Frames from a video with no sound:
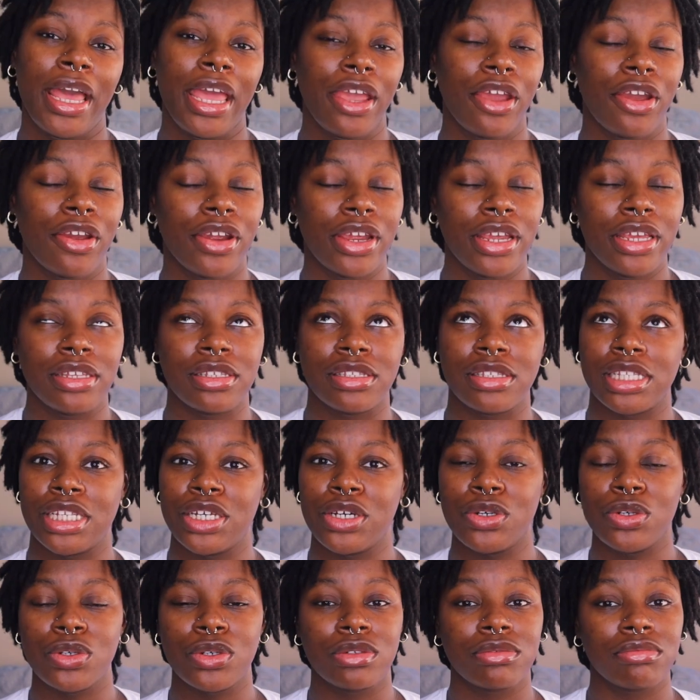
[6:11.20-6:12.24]
hair is
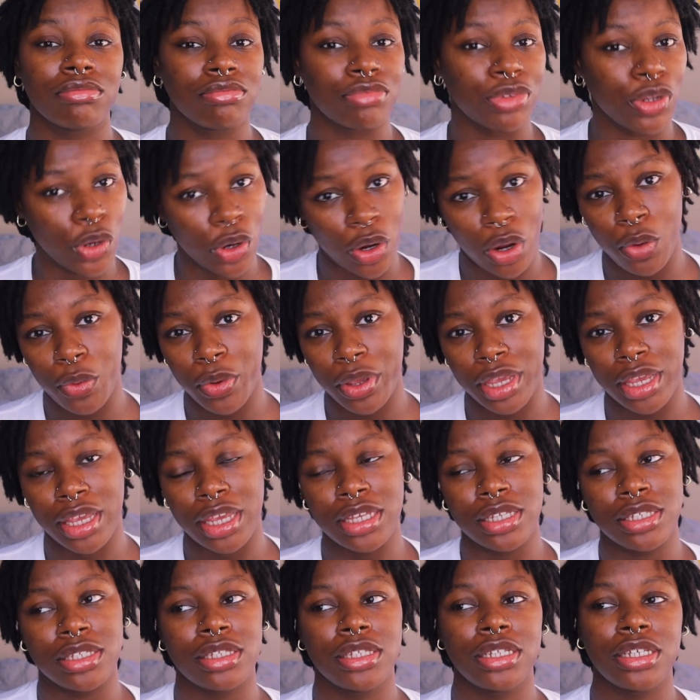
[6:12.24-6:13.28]
still growing,
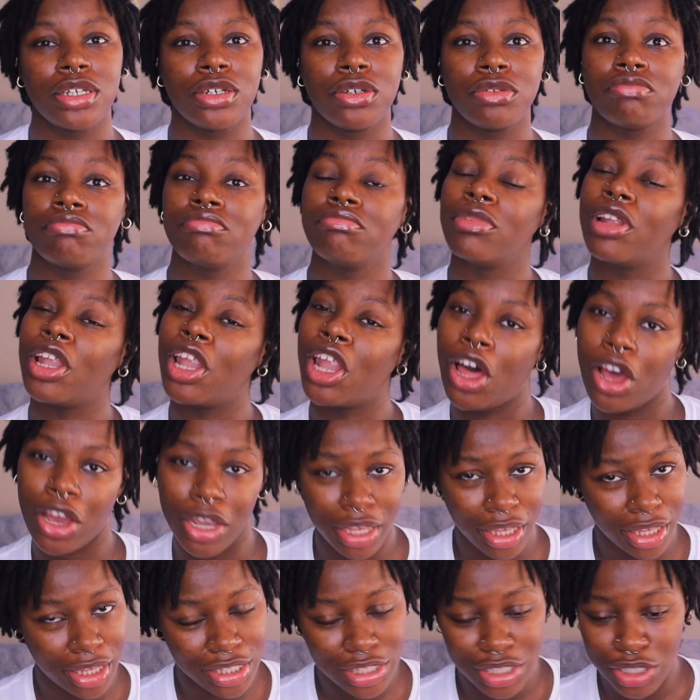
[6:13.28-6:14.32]
it's still
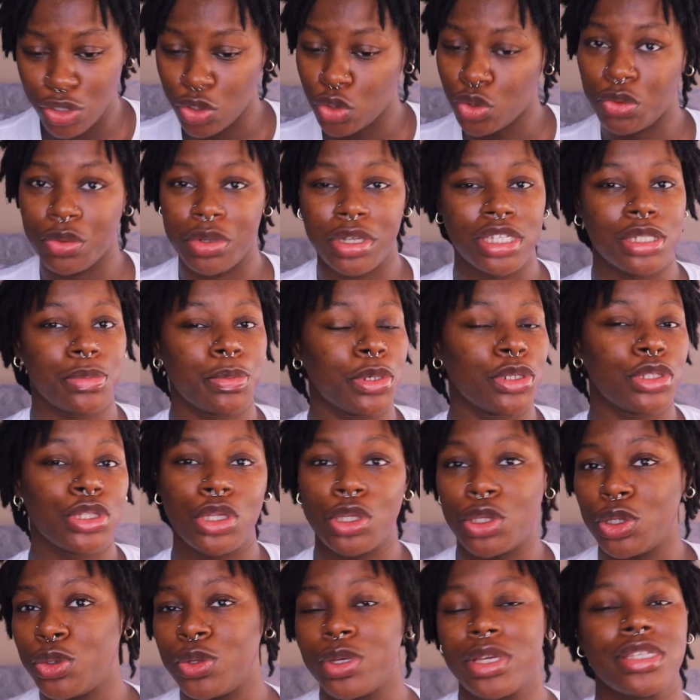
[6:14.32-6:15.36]
locking, it's still doing what it's supposed to
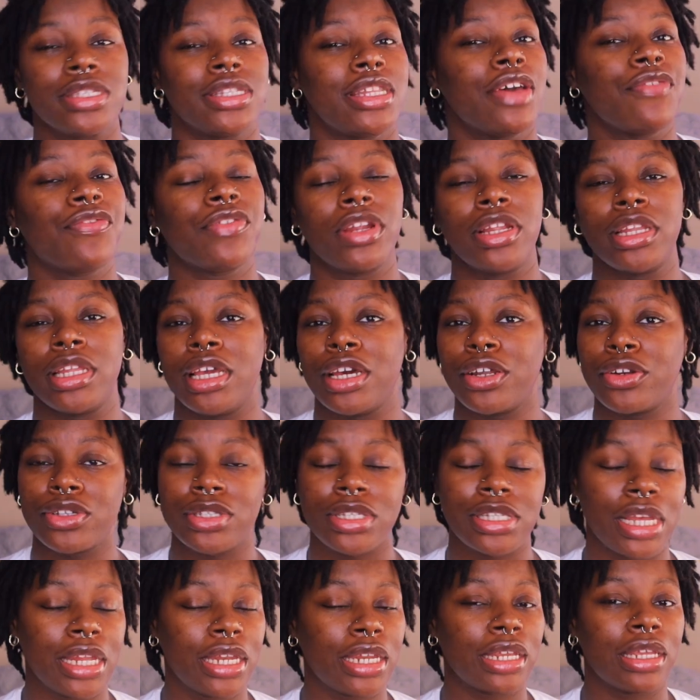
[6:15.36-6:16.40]
do. It's definitely
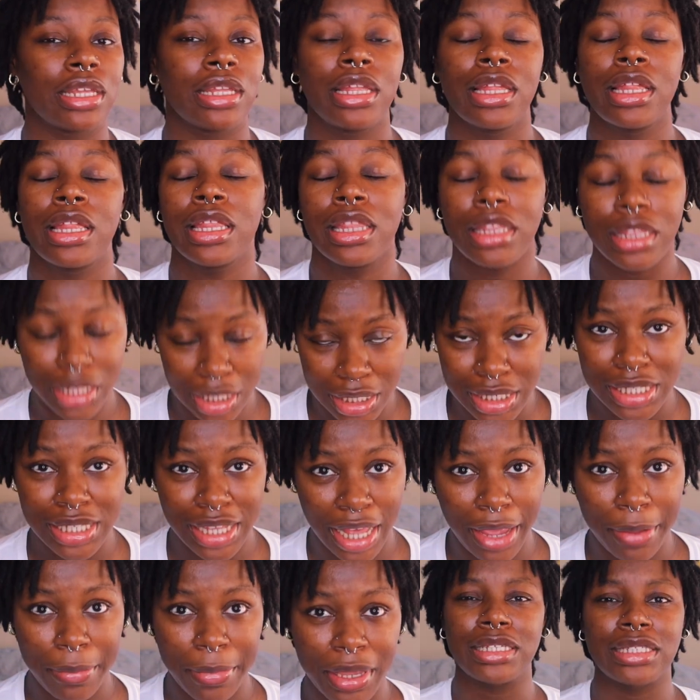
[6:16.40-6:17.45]
understanding the
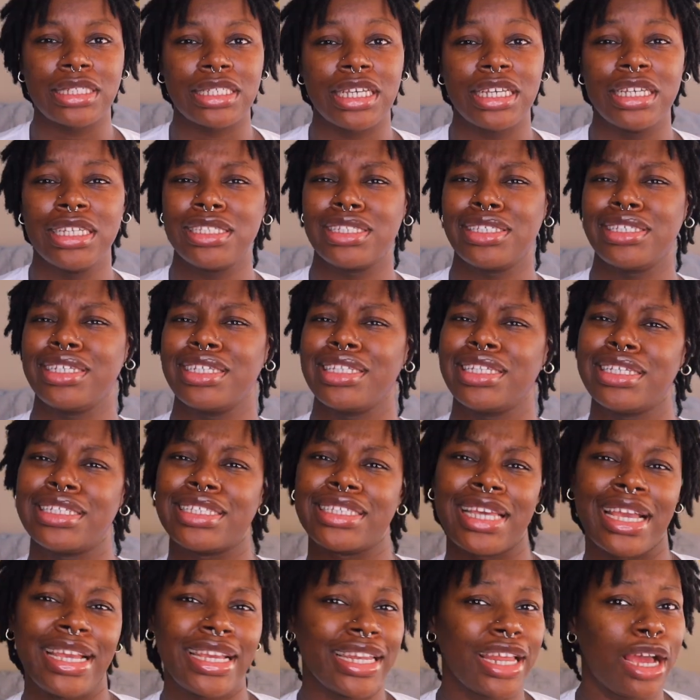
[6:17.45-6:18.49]
assignment. Let's get into the
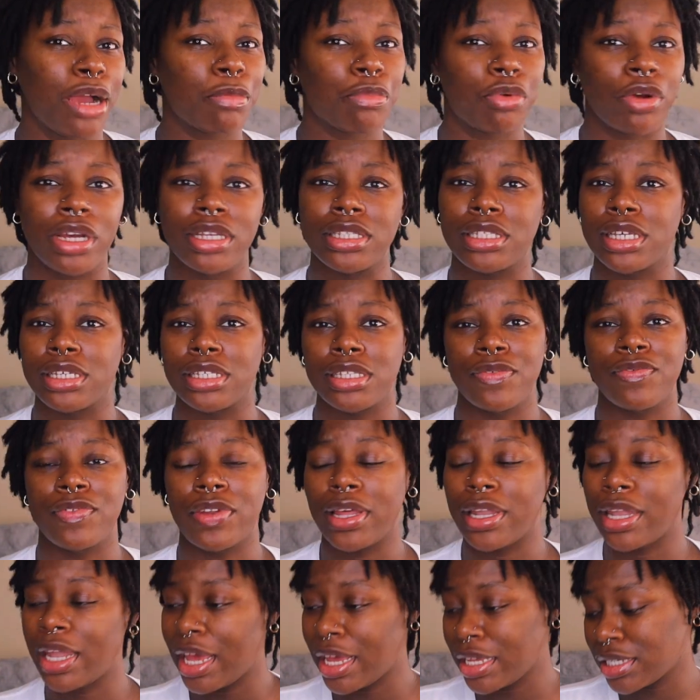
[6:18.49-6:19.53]
takedown process of
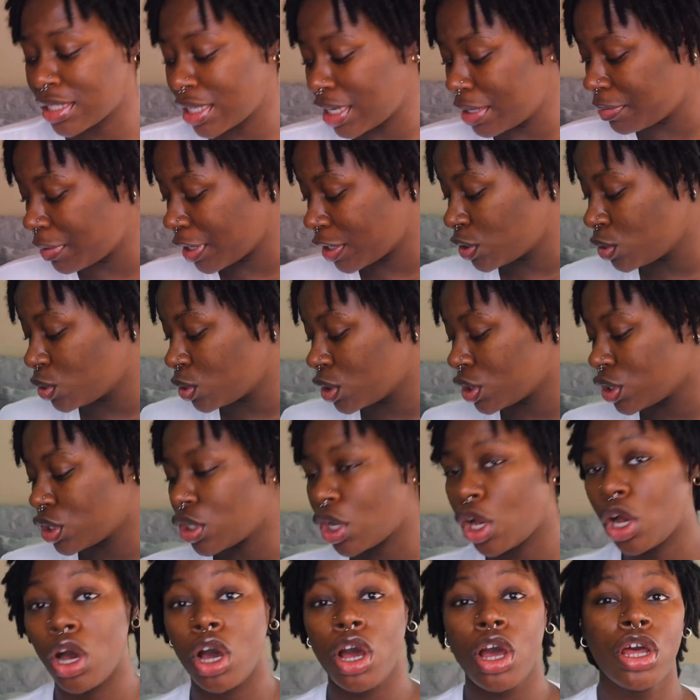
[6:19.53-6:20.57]
that last clip that you just
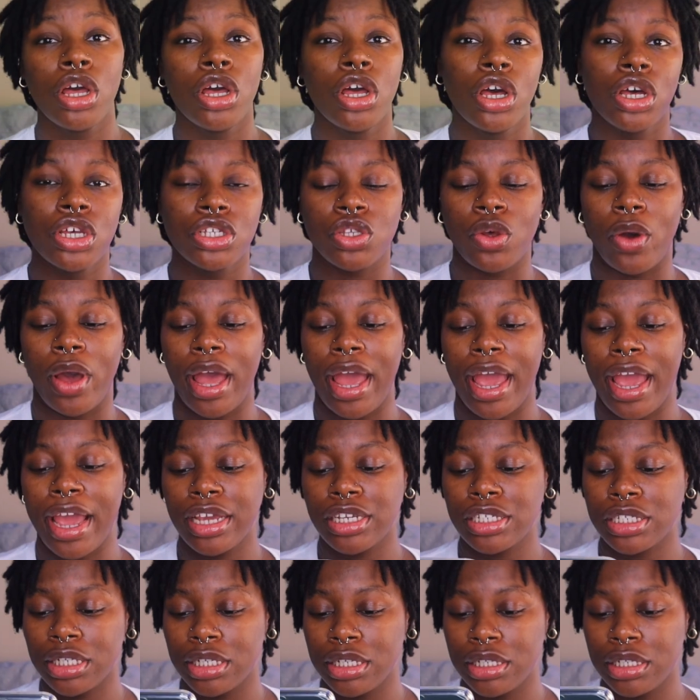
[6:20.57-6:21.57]
saw. So I